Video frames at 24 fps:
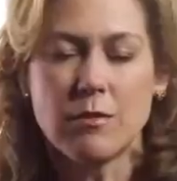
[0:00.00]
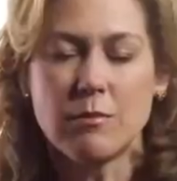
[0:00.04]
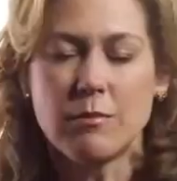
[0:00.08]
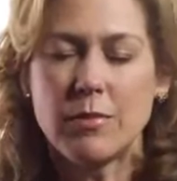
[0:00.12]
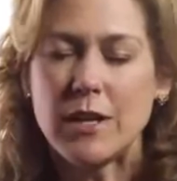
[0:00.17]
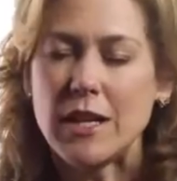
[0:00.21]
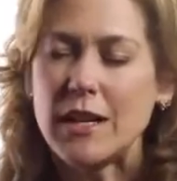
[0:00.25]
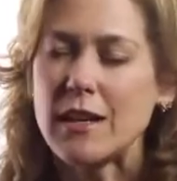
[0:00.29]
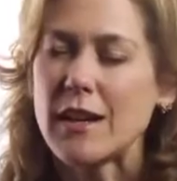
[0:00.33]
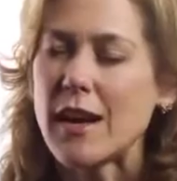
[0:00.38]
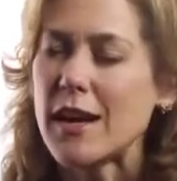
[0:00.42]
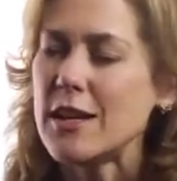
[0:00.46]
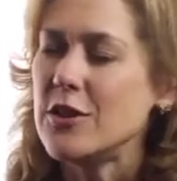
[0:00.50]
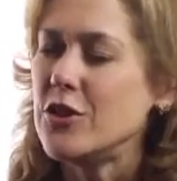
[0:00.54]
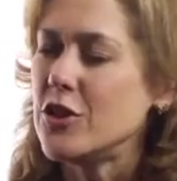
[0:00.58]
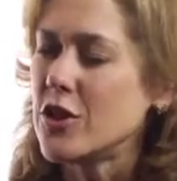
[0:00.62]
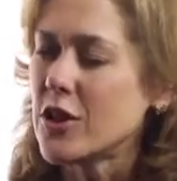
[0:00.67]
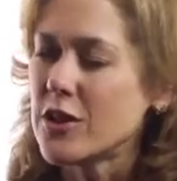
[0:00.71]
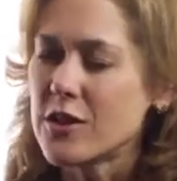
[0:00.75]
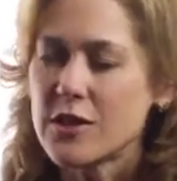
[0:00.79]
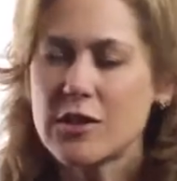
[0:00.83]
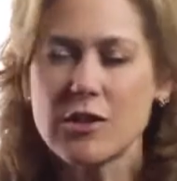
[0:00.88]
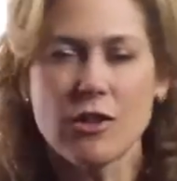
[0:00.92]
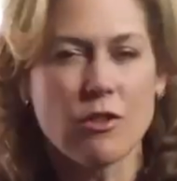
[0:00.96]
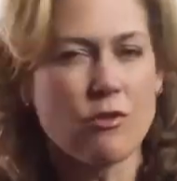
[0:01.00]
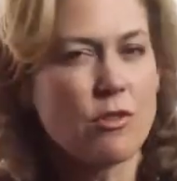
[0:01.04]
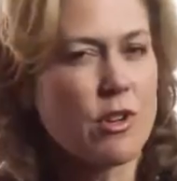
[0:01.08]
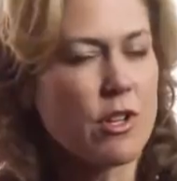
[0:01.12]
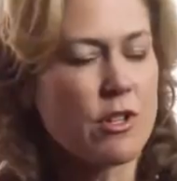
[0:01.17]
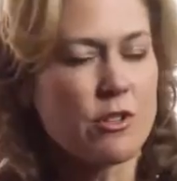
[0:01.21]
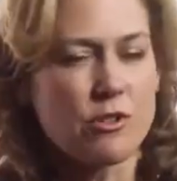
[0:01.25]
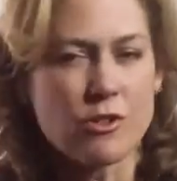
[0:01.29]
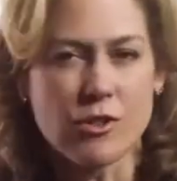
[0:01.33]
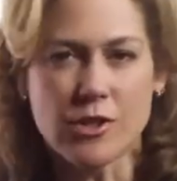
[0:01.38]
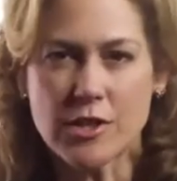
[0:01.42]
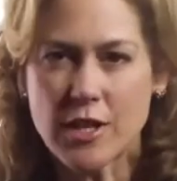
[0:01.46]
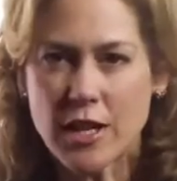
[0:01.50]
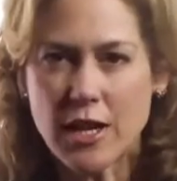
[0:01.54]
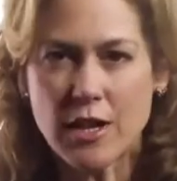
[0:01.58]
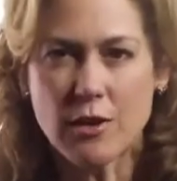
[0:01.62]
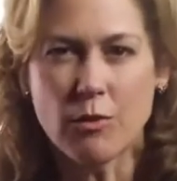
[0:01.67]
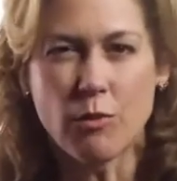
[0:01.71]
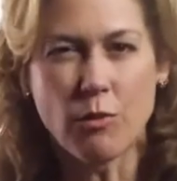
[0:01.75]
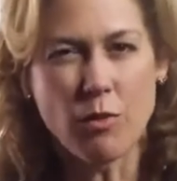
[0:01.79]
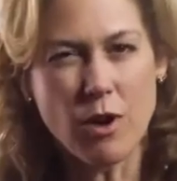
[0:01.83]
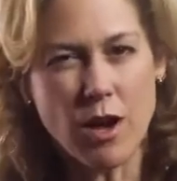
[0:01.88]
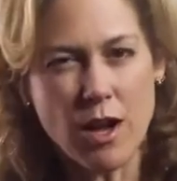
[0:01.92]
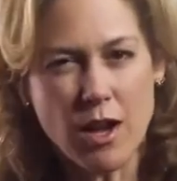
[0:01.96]
Pete, I just don't
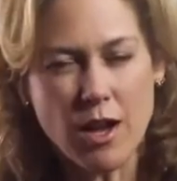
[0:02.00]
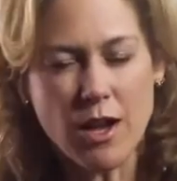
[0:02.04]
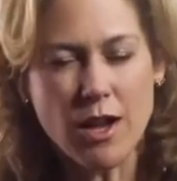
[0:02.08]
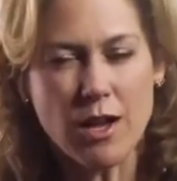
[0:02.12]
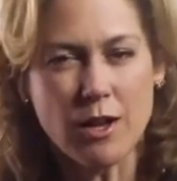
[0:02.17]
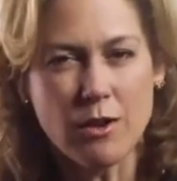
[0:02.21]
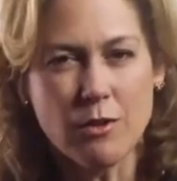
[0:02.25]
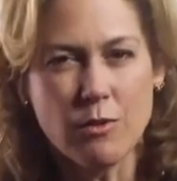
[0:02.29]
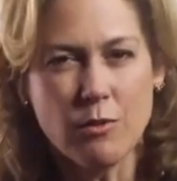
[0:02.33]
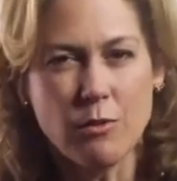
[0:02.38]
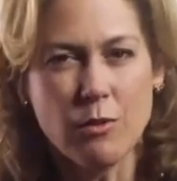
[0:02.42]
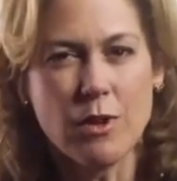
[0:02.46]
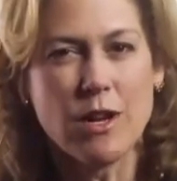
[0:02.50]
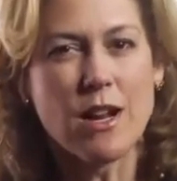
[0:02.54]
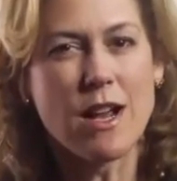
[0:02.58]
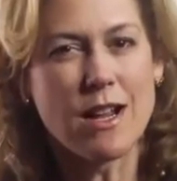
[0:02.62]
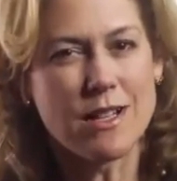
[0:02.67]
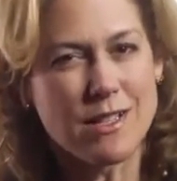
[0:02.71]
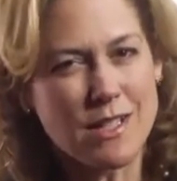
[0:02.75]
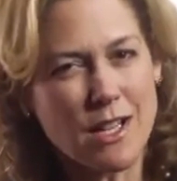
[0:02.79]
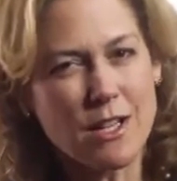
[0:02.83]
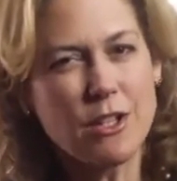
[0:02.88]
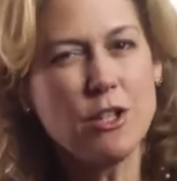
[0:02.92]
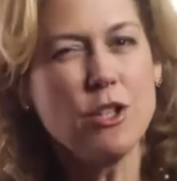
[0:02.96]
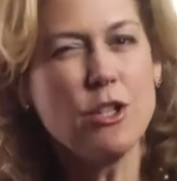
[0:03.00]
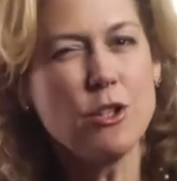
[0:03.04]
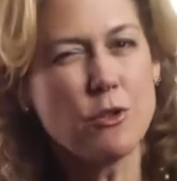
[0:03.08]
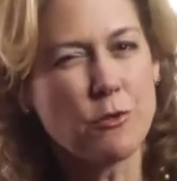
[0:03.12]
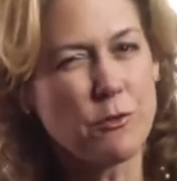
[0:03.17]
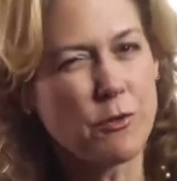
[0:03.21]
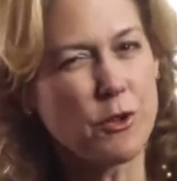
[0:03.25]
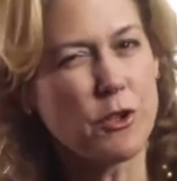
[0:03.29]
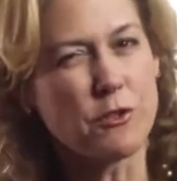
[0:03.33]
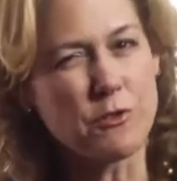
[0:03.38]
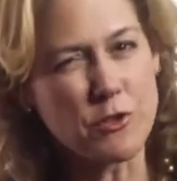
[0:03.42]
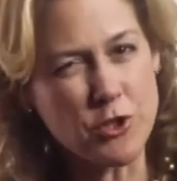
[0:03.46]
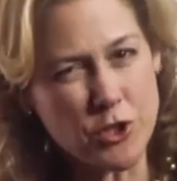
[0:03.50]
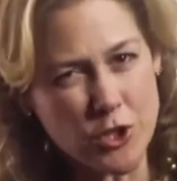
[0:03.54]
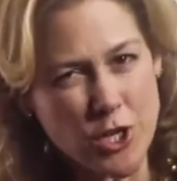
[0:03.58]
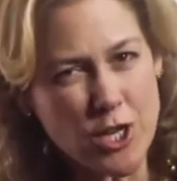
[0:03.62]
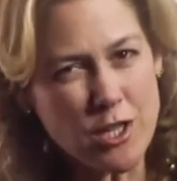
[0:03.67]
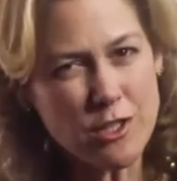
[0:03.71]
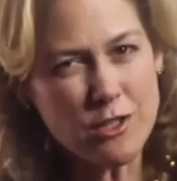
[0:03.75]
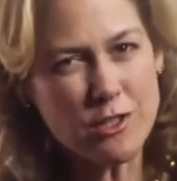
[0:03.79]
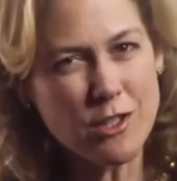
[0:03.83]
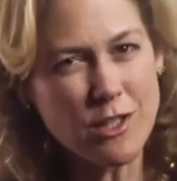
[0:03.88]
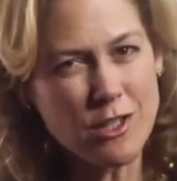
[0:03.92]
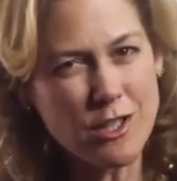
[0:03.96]
understand why, when I tell you you're full of
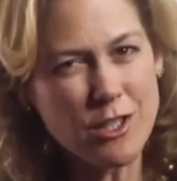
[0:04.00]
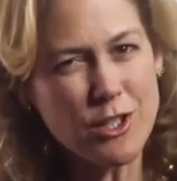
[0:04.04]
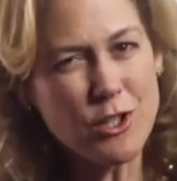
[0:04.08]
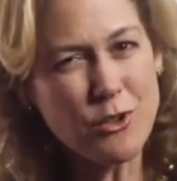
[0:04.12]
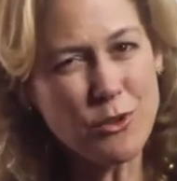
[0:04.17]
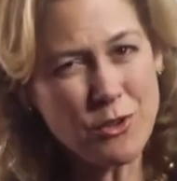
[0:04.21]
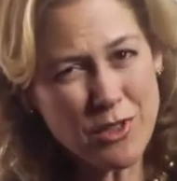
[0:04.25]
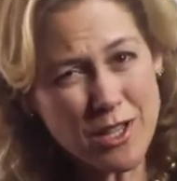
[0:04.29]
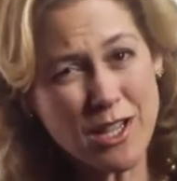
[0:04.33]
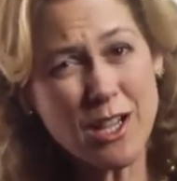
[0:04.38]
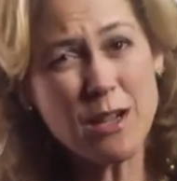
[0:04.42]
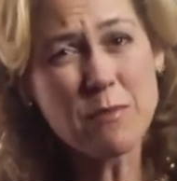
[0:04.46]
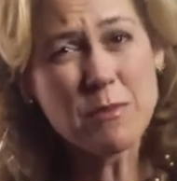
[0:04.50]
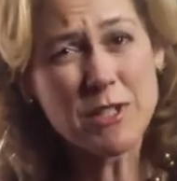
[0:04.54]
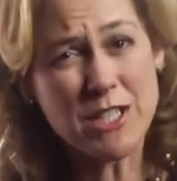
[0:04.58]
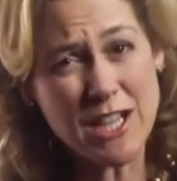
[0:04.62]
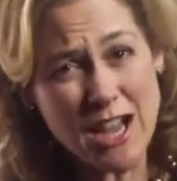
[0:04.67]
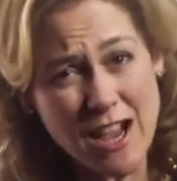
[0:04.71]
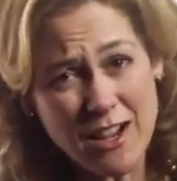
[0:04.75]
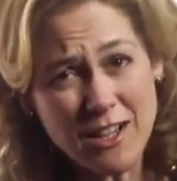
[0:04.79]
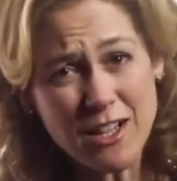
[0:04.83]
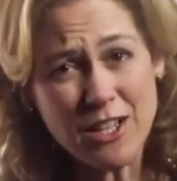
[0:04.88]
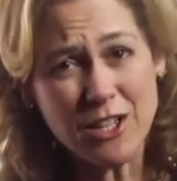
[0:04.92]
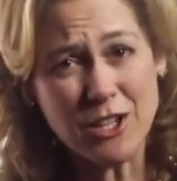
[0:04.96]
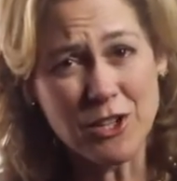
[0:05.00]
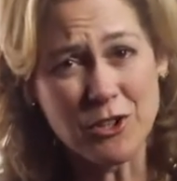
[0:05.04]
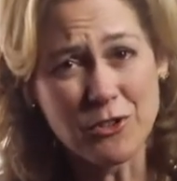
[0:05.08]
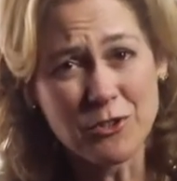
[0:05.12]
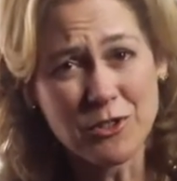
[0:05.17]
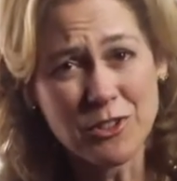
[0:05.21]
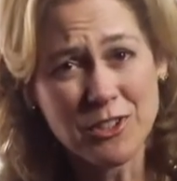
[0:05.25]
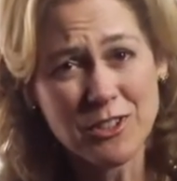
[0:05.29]
shit, you think I'm attacking you.